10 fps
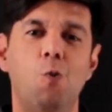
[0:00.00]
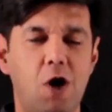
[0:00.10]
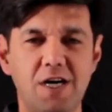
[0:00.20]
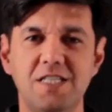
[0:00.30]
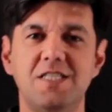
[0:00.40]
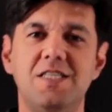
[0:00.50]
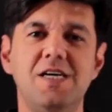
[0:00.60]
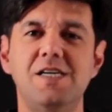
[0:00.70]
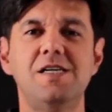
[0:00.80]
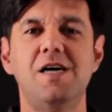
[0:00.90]
What is
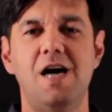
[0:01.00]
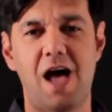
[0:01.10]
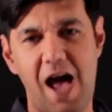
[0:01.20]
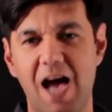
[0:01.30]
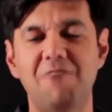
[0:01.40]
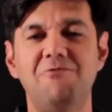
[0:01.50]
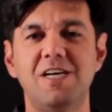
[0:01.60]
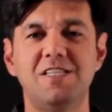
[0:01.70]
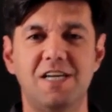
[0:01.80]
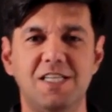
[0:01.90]
the
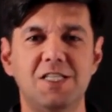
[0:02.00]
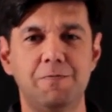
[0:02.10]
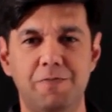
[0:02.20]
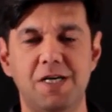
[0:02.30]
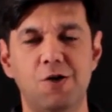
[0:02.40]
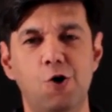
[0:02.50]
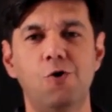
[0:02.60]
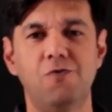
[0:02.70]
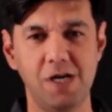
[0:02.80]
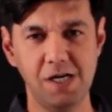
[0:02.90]
average runs per
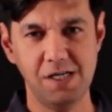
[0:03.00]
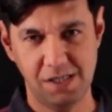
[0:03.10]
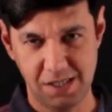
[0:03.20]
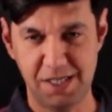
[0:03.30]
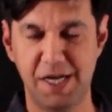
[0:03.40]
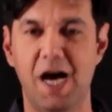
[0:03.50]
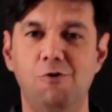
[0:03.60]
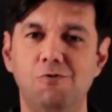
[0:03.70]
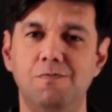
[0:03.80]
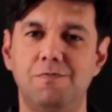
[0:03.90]
over
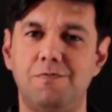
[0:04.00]
now?